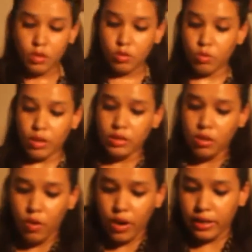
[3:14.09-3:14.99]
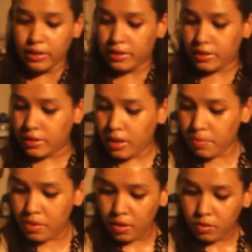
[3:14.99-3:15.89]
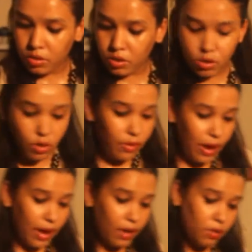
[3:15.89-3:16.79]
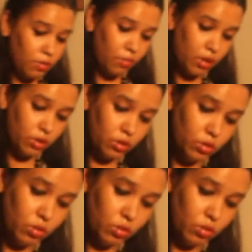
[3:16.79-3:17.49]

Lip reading: So once the oil is heated up, just going to add 1 to